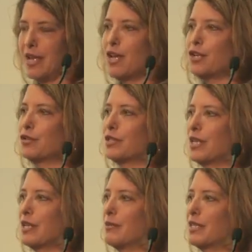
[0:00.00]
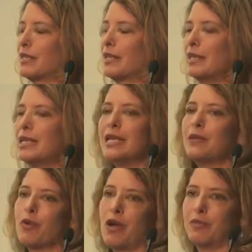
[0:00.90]
They understand them as
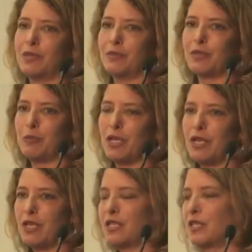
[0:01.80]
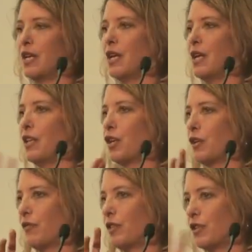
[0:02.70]
cleaning problems because
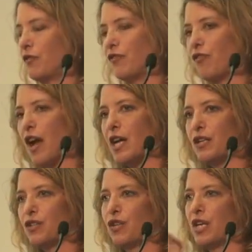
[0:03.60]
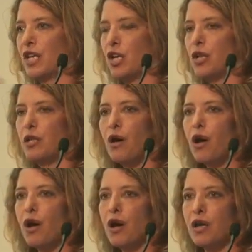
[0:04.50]
the fryers are getting
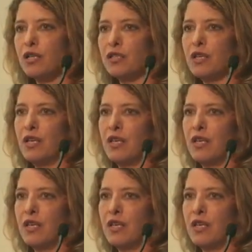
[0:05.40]
clogged.